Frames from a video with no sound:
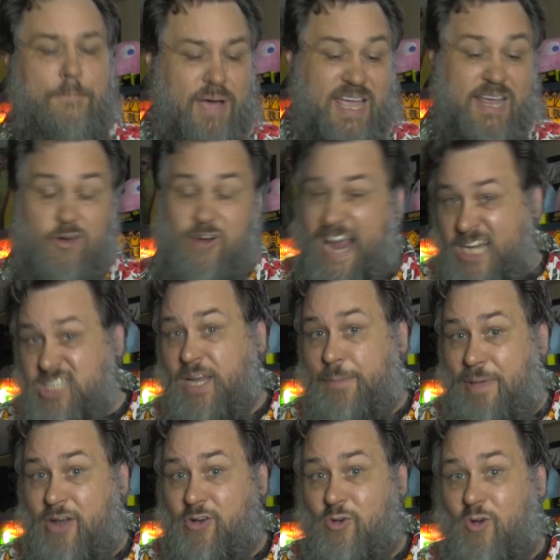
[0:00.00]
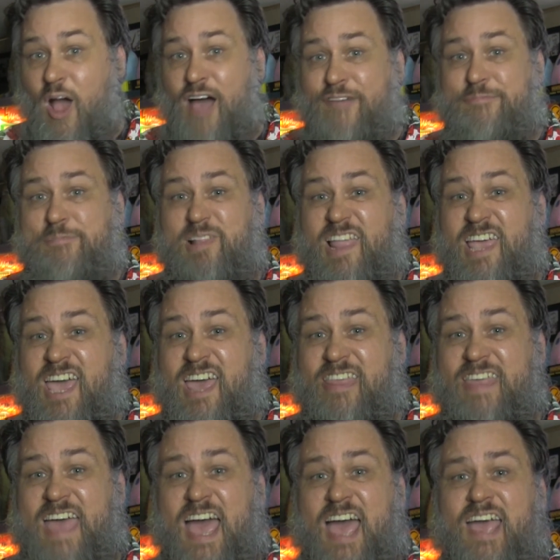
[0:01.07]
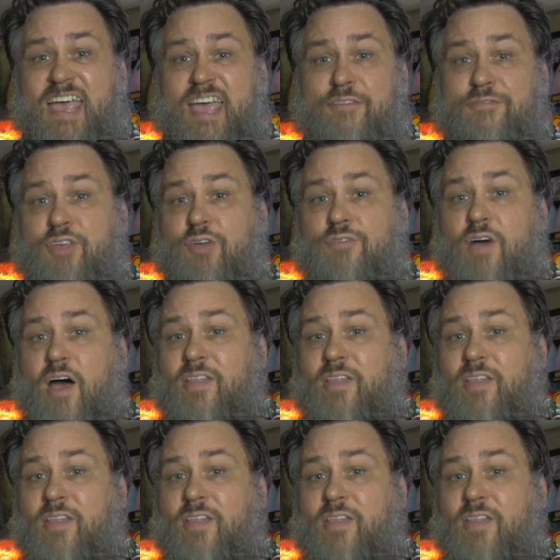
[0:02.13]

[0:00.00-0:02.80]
but you're actually better off playing that if you've